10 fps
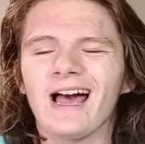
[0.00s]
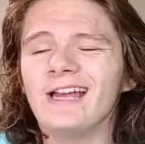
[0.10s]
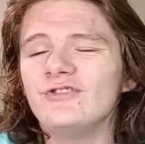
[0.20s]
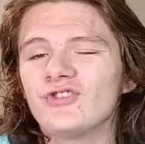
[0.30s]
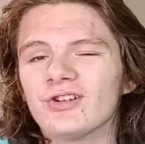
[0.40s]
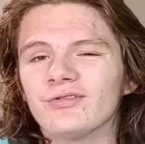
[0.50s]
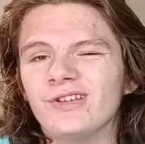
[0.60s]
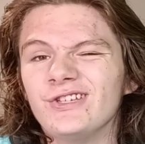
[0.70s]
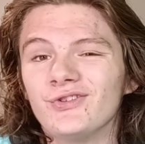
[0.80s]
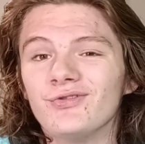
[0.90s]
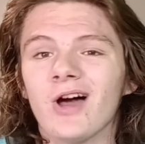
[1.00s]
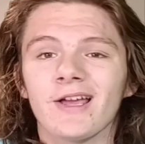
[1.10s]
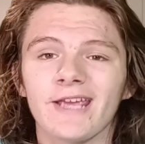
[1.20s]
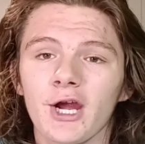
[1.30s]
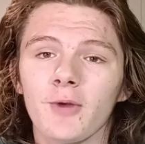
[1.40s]
I generally do
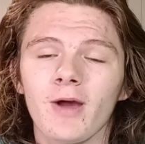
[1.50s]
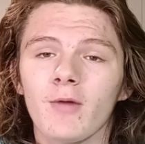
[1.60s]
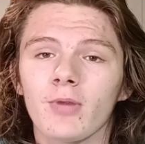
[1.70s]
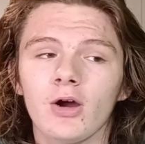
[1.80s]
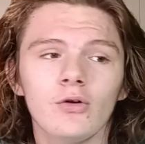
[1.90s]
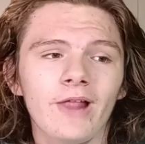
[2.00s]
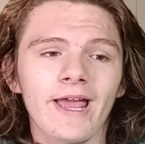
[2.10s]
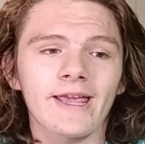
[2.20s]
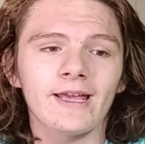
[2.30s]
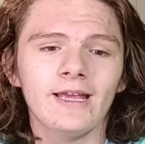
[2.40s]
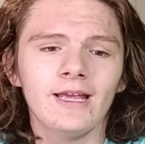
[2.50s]
not care about bro. Like,